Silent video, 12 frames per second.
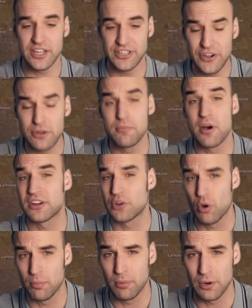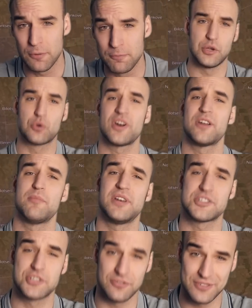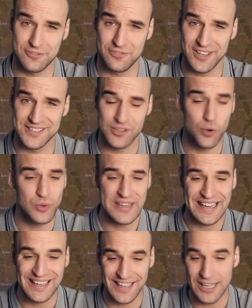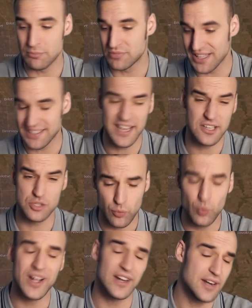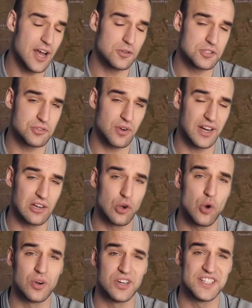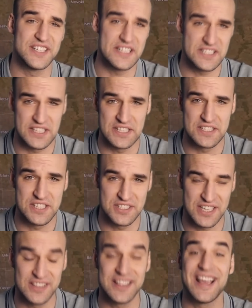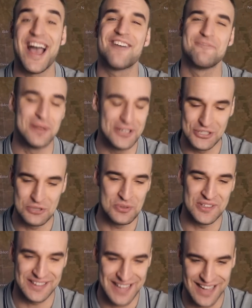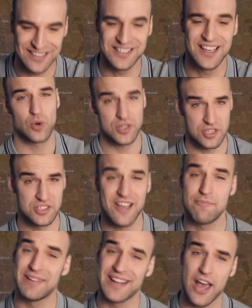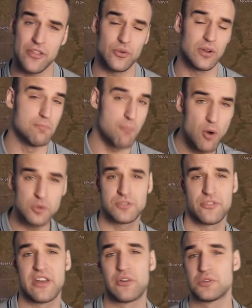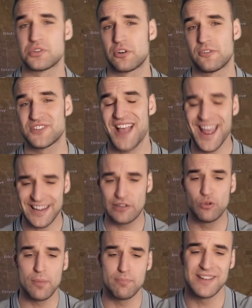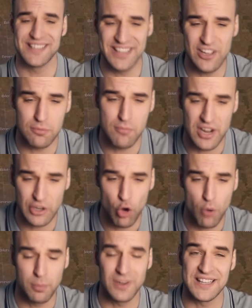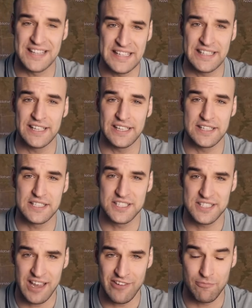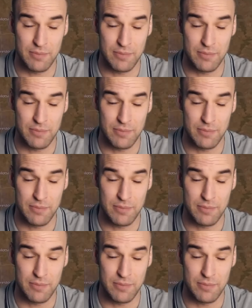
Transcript: near Mariupol. The Ukrainian Minister of Defense only claimed that yes, we can now strike longer distances, and they have been doing that. Russians have been gathering most of their reserves and equipment near Mariupol, thinking it's safe